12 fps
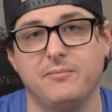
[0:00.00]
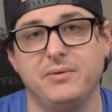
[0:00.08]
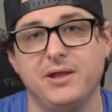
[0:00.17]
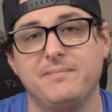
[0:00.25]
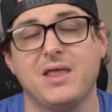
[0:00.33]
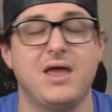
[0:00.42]

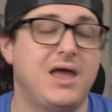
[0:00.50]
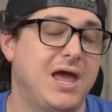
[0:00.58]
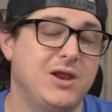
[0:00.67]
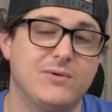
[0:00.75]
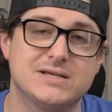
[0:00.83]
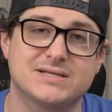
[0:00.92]
But
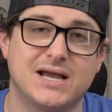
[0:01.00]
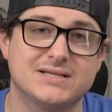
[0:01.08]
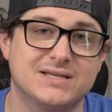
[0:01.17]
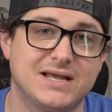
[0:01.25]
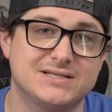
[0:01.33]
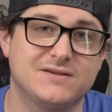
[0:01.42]
anyways, guys,
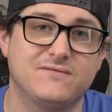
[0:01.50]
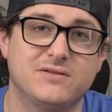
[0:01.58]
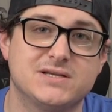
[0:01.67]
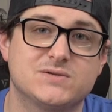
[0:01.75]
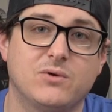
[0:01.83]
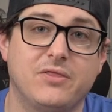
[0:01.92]
that's it for
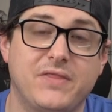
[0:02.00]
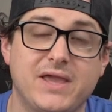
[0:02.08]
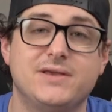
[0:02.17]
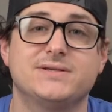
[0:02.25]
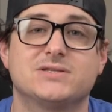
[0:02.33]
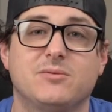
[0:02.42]
this one. Thank
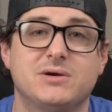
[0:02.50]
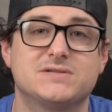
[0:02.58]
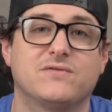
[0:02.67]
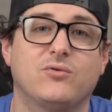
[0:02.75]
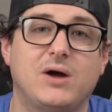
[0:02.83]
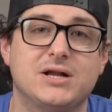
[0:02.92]
you so much
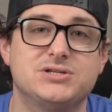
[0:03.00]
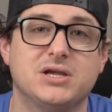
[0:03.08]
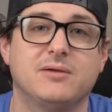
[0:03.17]
for watching.